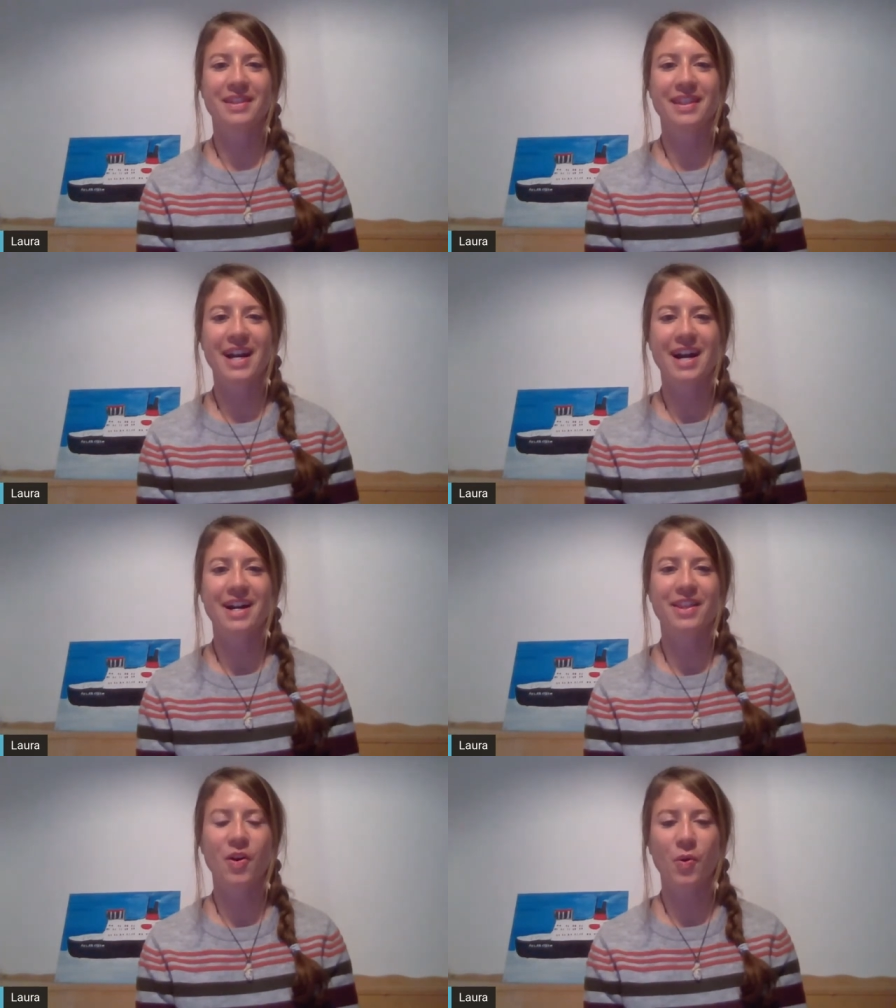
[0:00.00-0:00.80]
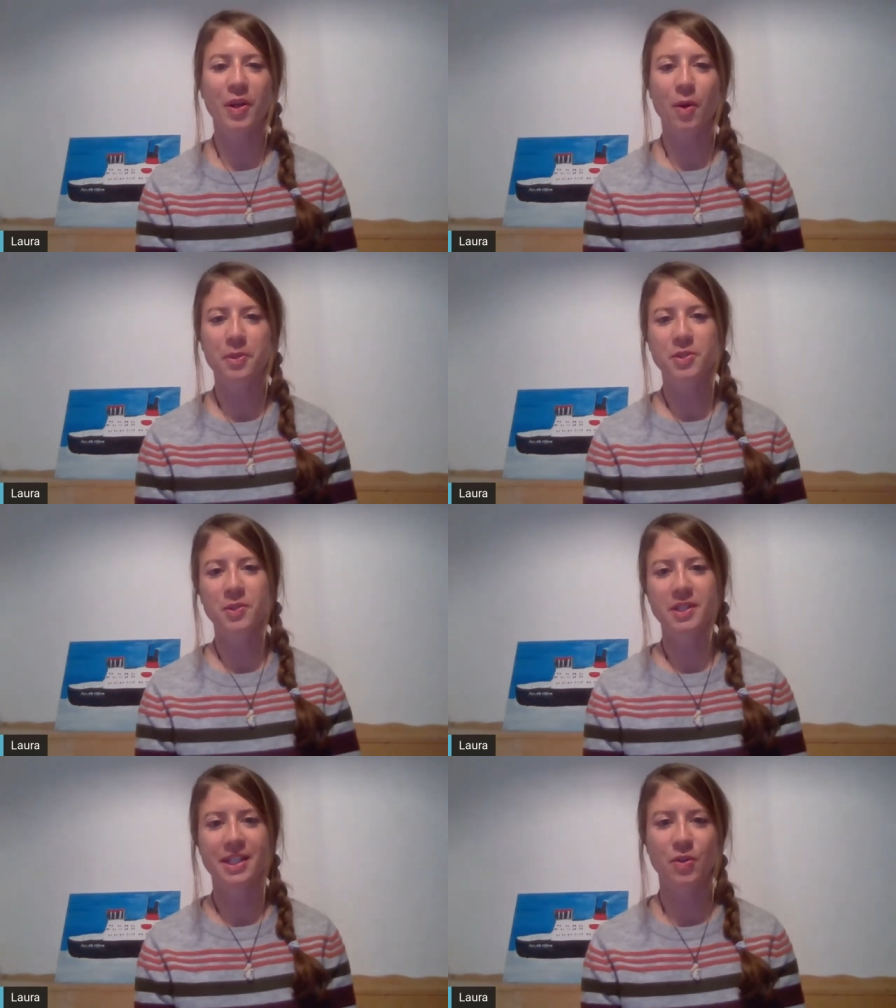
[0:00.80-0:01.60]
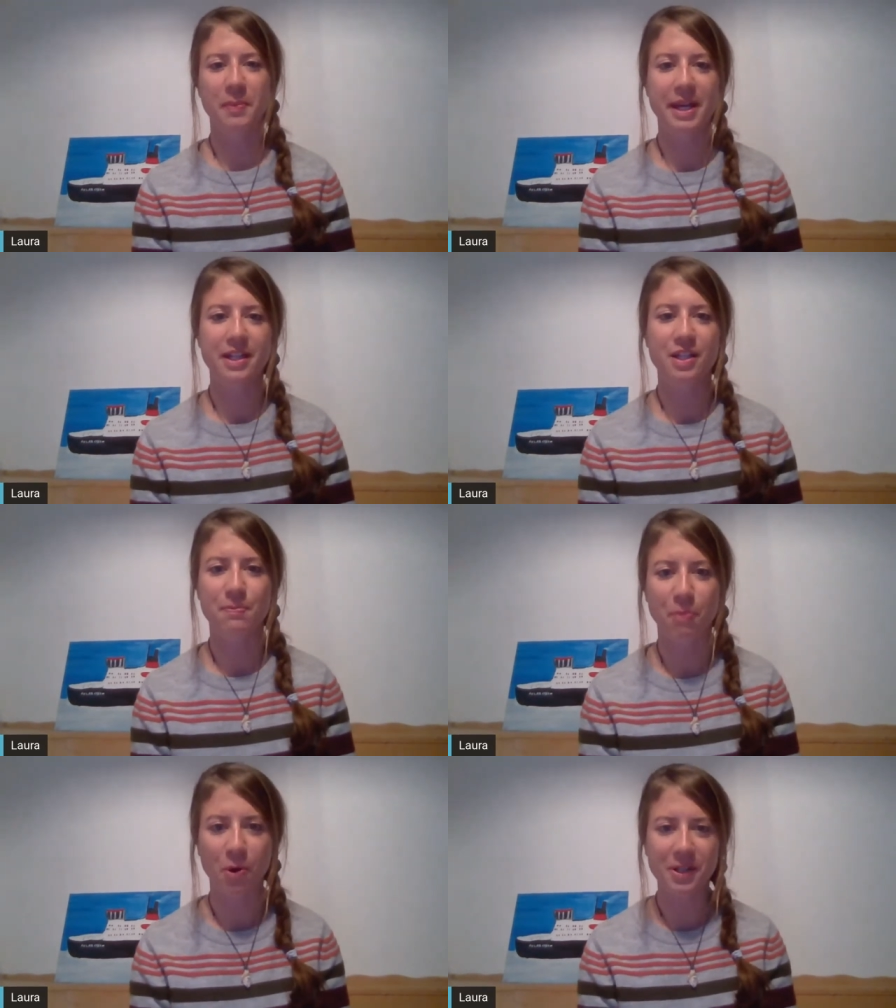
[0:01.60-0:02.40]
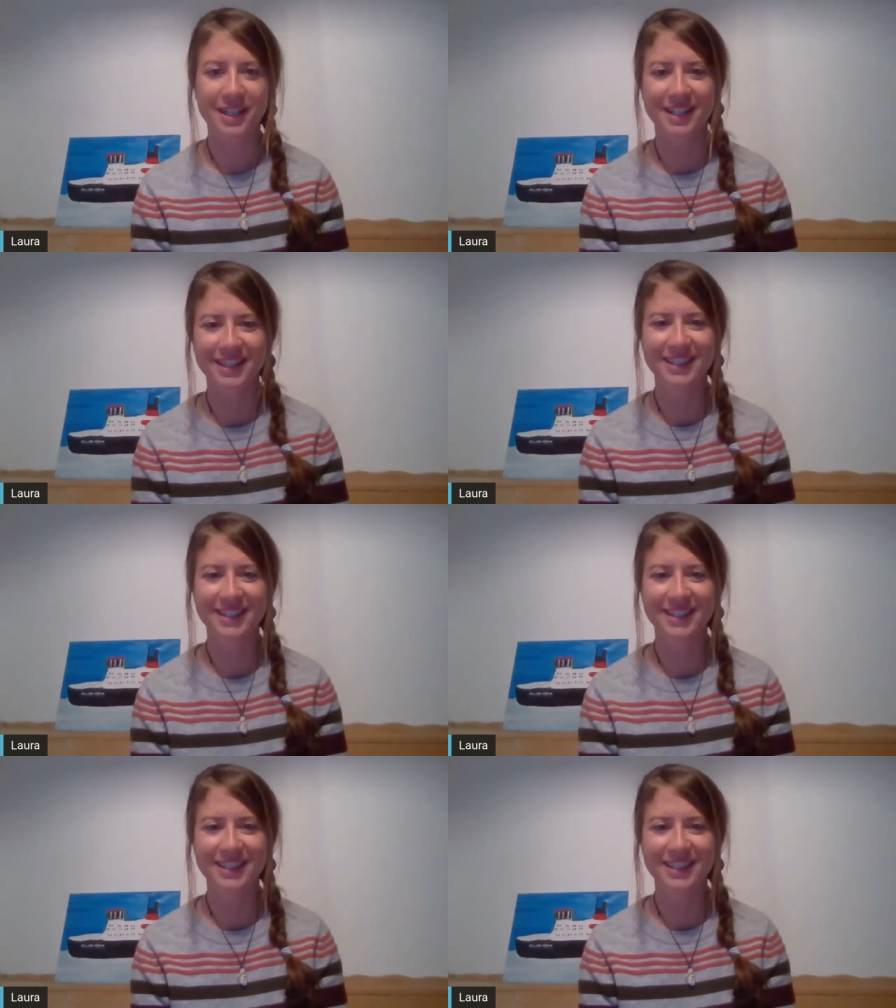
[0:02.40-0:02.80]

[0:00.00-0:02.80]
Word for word: yeah the only opportunity to make sport.